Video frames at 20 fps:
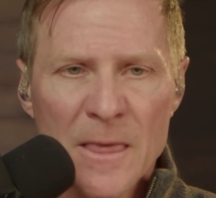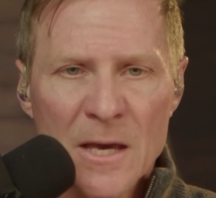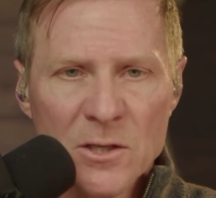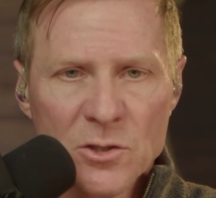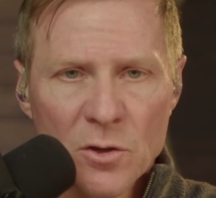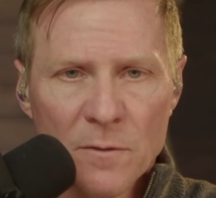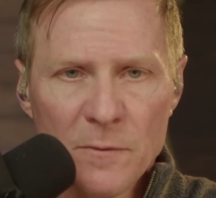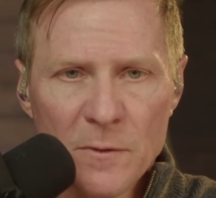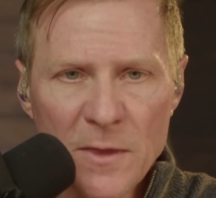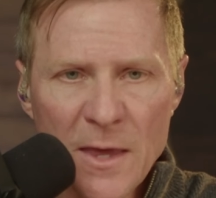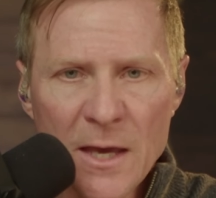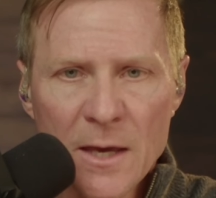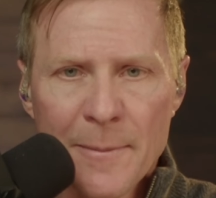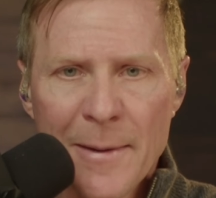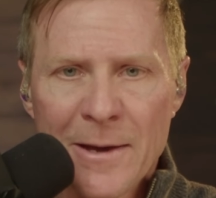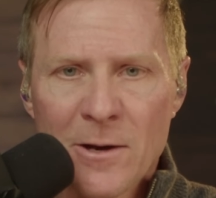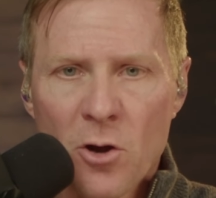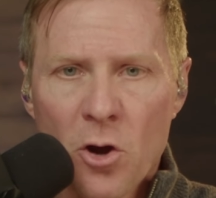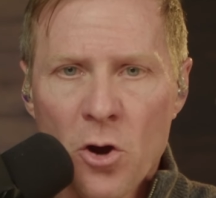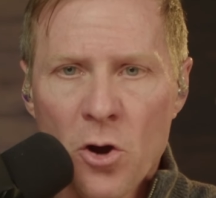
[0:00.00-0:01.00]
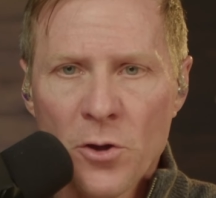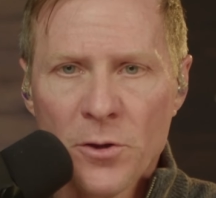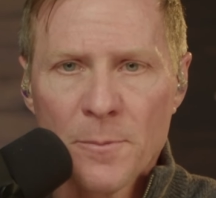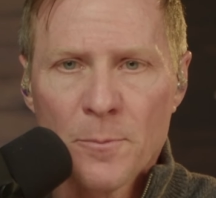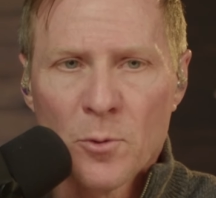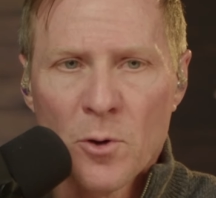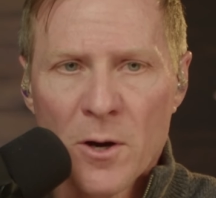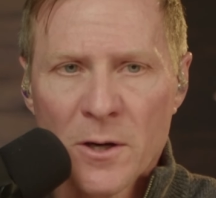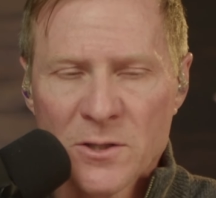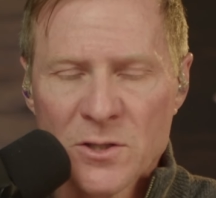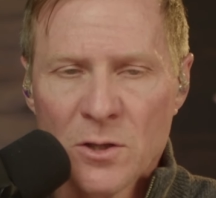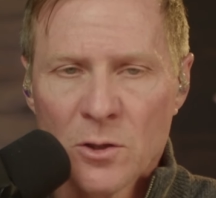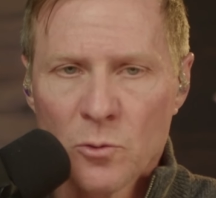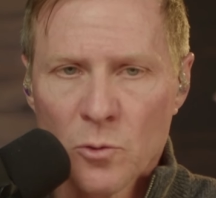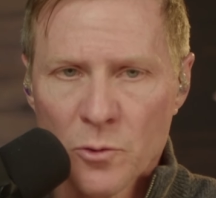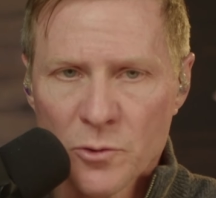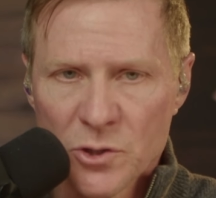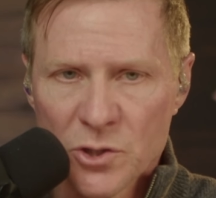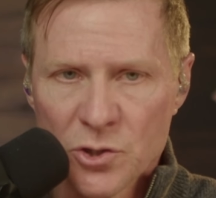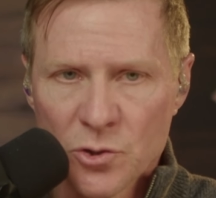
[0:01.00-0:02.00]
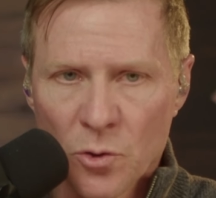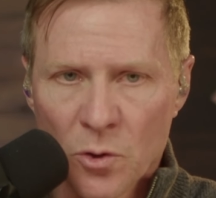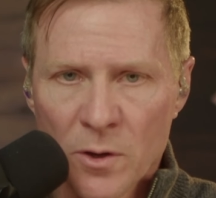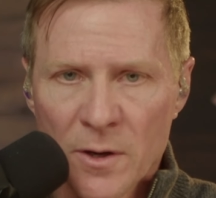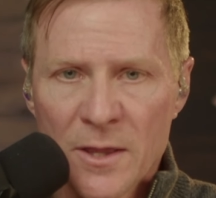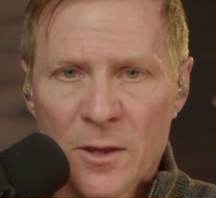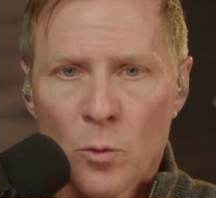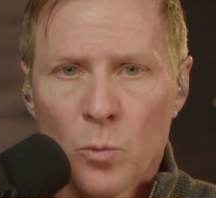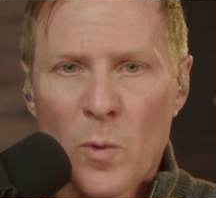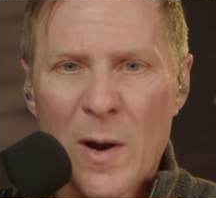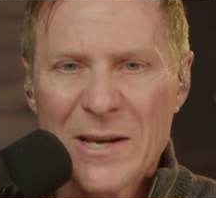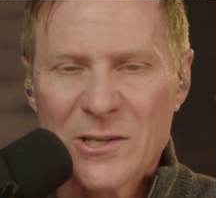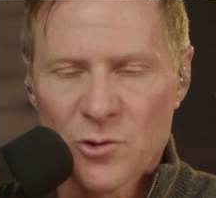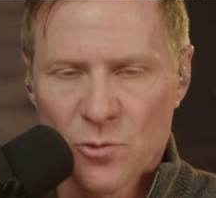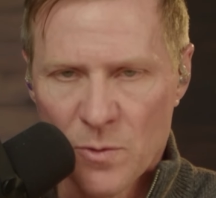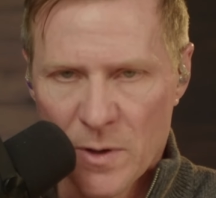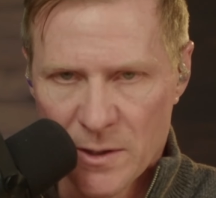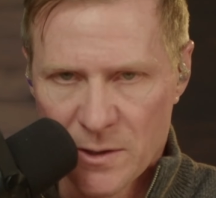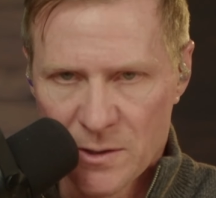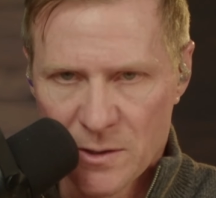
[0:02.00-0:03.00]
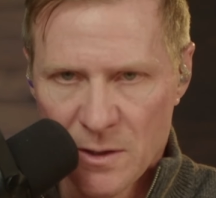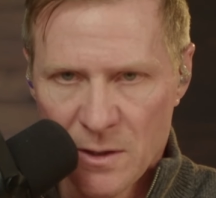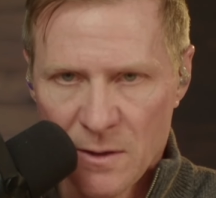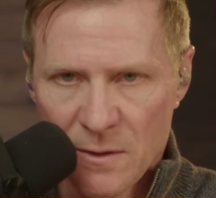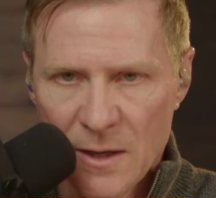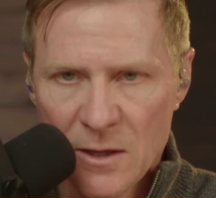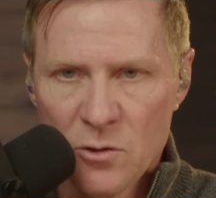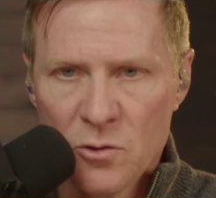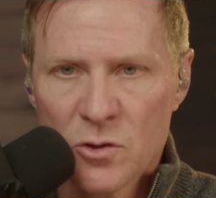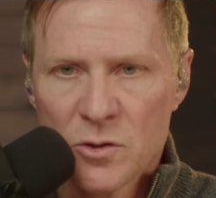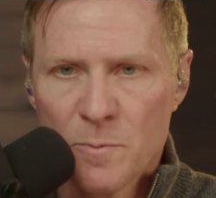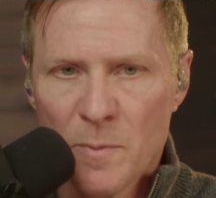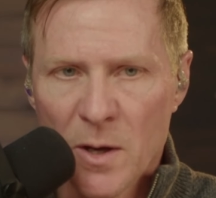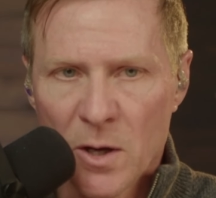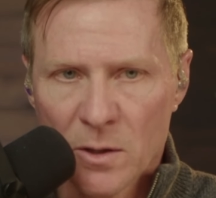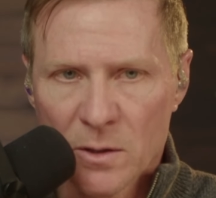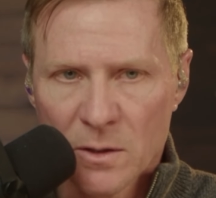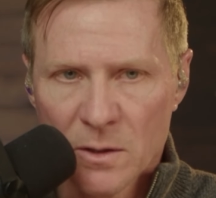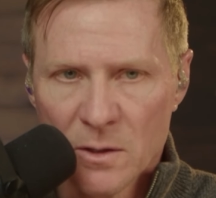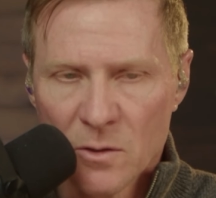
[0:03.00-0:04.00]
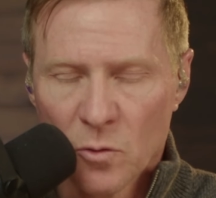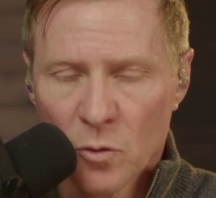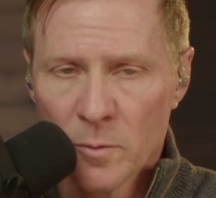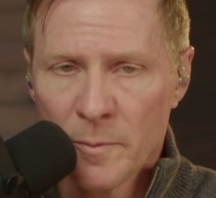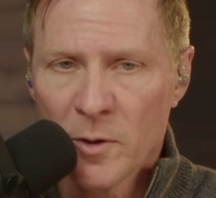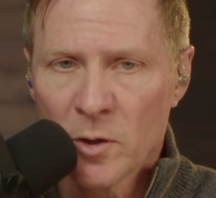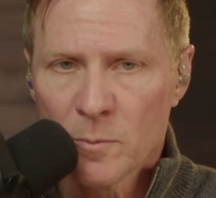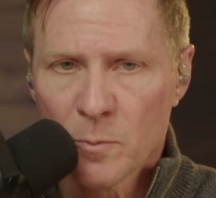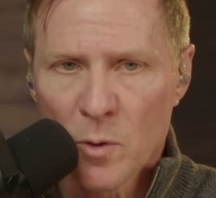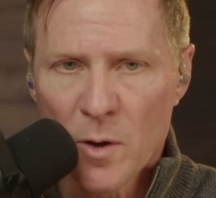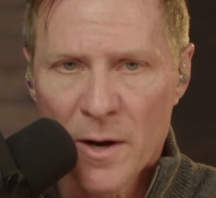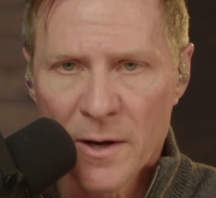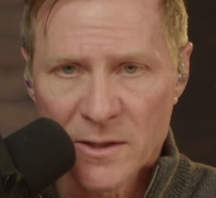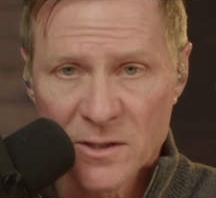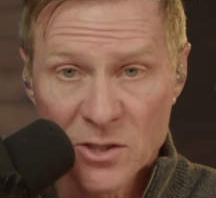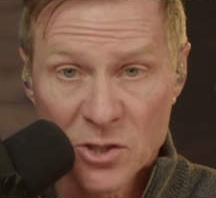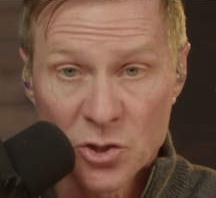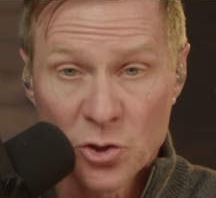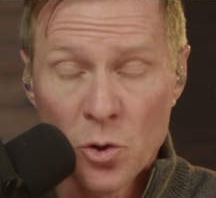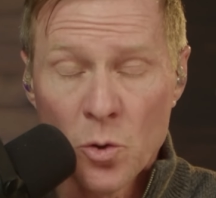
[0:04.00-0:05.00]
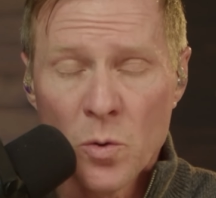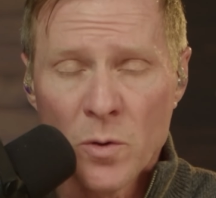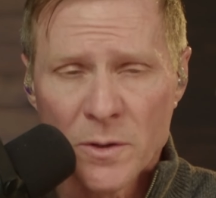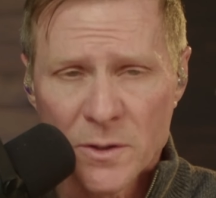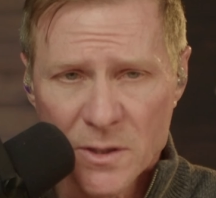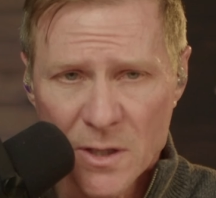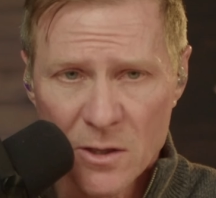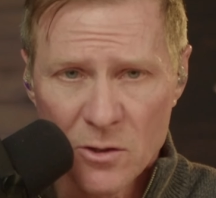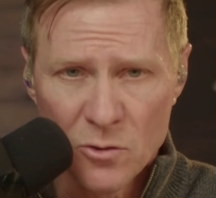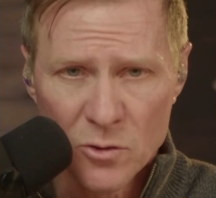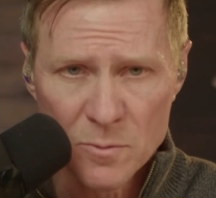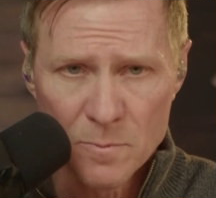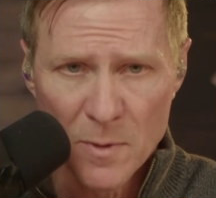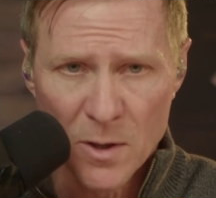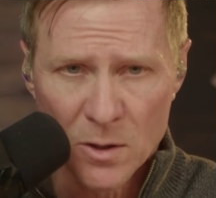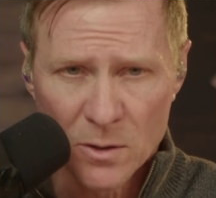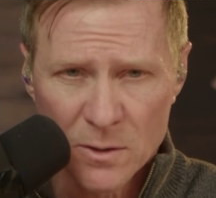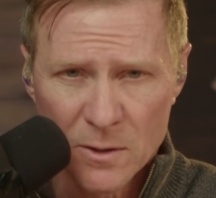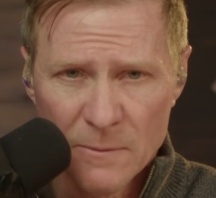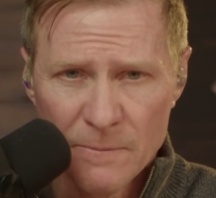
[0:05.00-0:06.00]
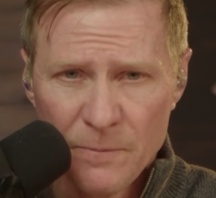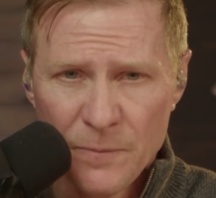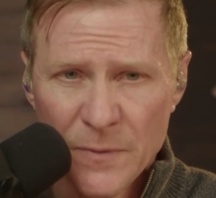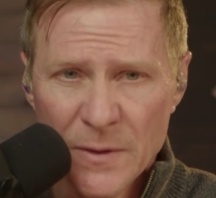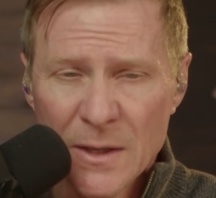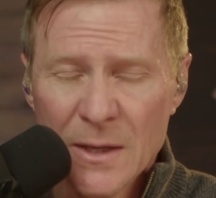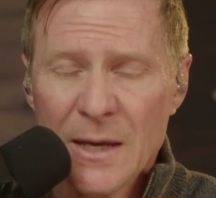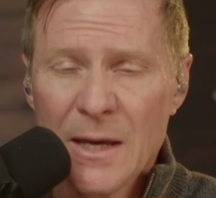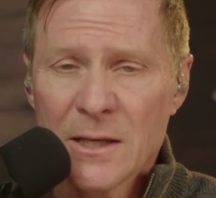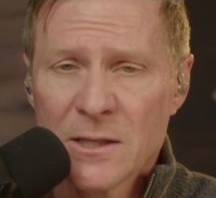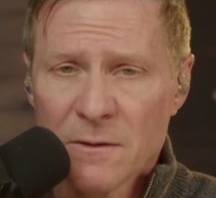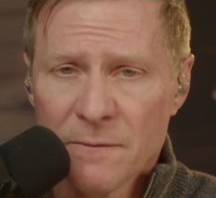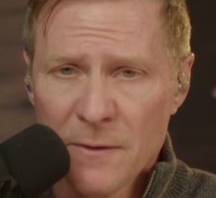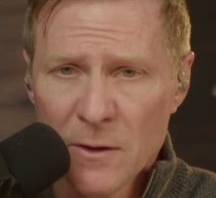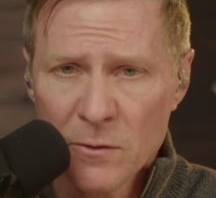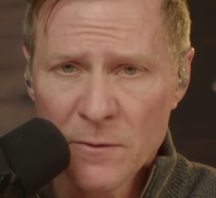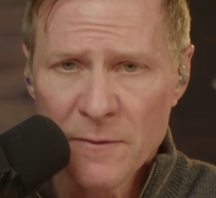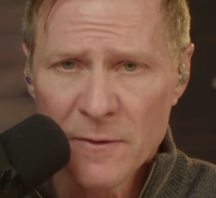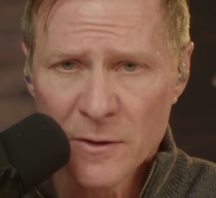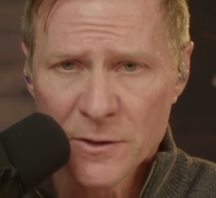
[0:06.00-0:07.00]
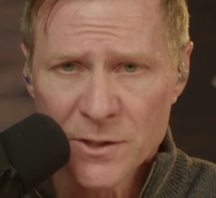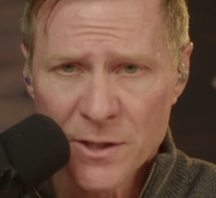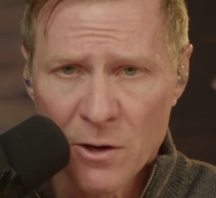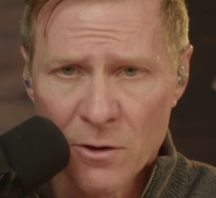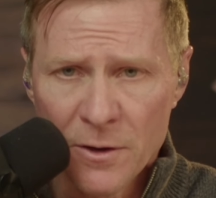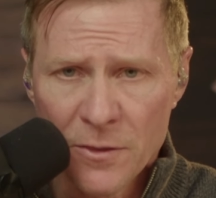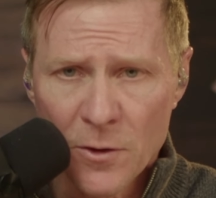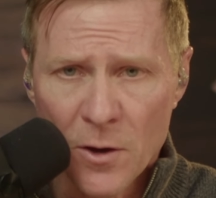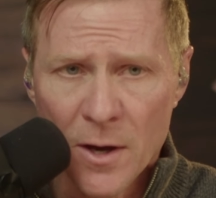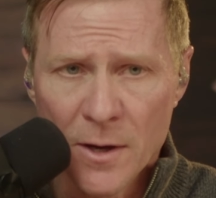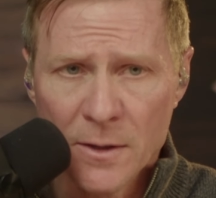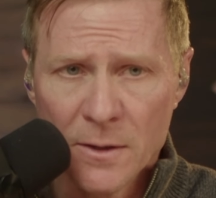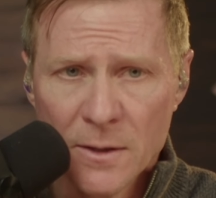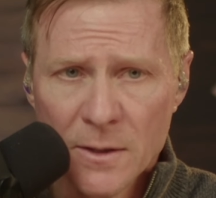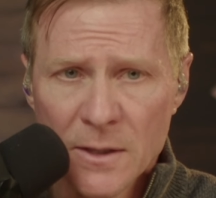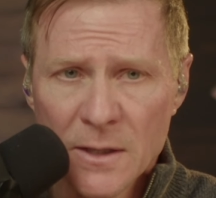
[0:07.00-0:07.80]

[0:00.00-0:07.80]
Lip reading: So if you think about all the products in the grocery store and the restaurants that use milk or milk products, the schools that use milk, it's a very, very scary thought.